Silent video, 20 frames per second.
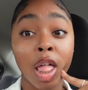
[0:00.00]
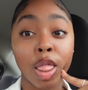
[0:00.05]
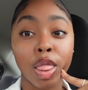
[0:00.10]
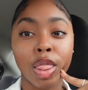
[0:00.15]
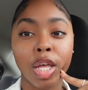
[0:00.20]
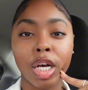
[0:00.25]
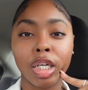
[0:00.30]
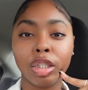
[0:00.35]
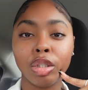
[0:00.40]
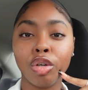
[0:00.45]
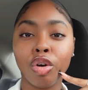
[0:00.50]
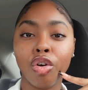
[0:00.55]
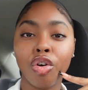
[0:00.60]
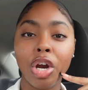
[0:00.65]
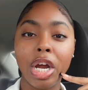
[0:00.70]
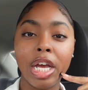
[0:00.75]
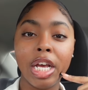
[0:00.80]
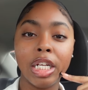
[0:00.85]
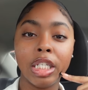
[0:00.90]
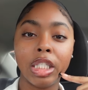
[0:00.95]
That's
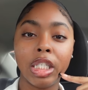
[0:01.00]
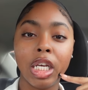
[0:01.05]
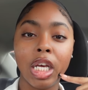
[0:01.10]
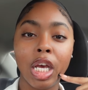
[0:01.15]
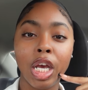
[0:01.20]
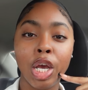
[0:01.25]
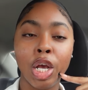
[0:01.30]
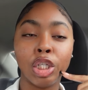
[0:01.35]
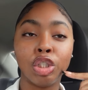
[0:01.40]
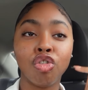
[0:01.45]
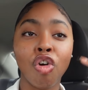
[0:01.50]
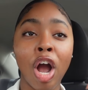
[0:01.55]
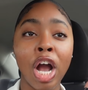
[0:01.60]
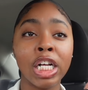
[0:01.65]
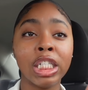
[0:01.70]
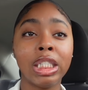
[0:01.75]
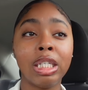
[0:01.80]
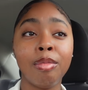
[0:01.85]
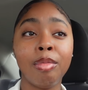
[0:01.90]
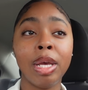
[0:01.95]
crazy.
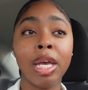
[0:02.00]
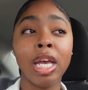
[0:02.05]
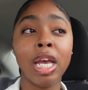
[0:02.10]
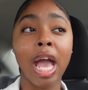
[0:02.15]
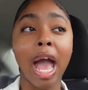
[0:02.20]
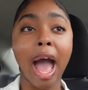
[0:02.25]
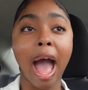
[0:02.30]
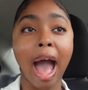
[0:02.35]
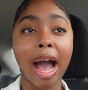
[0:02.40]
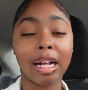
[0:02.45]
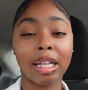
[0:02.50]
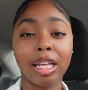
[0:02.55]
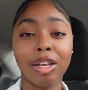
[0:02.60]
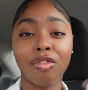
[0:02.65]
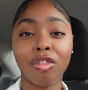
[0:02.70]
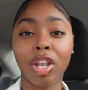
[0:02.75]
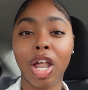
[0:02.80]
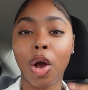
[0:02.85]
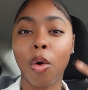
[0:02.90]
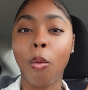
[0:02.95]
Trying to be active
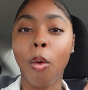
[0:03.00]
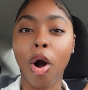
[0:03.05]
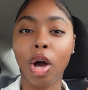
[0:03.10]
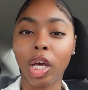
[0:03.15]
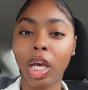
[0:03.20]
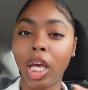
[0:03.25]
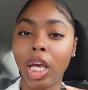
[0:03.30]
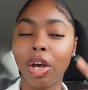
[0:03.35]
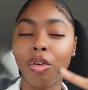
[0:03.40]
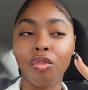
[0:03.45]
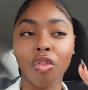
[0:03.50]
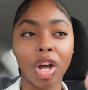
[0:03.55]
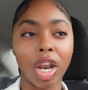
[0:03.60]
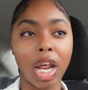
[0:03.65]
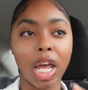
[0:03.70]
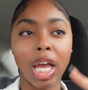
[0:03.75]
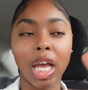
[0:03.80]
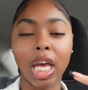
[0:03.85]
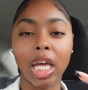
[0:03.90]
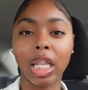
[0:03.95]
and like walking and
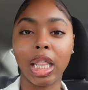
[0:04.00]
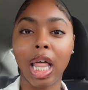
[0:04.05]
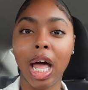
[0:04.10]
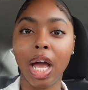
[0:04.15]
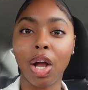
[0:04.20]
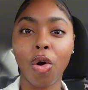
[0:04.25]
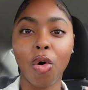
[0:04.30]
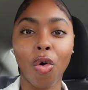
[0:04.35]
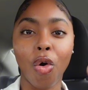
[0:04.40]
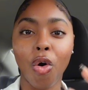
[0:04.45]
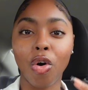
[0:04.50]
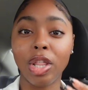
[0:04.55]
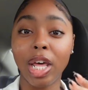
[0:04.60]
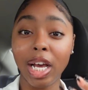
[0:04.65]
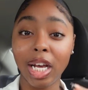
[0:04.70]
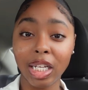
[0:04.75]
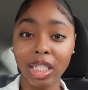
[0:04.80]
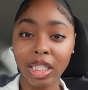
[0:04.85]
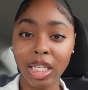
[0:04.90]
running and like all that good